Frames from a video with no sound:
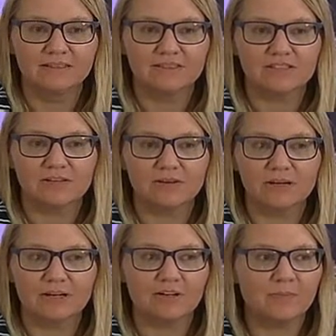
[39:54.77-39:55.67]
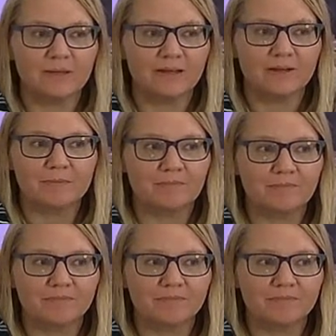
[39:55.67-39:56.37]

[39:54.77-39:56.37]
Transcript: So it could be,